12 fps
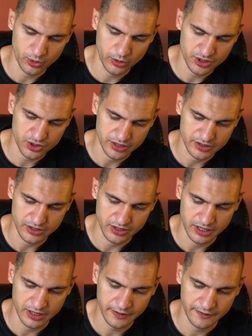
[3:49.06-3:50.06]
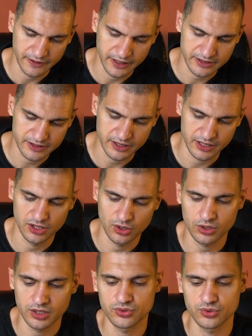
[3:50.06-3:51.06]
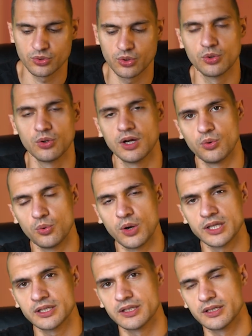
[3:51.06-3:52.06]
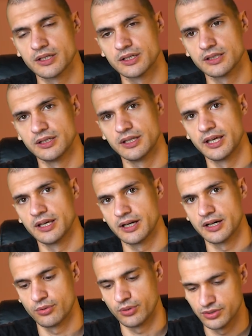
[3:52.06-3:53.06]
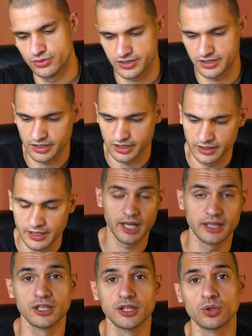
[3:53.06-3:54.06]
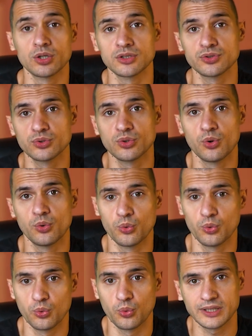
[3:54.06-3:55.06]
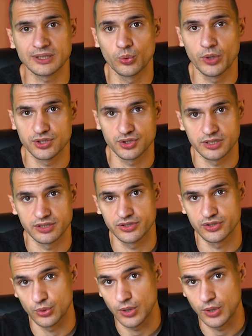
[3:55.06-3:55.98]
questions in advance in order to know what they are interested in. And in order to know what questions to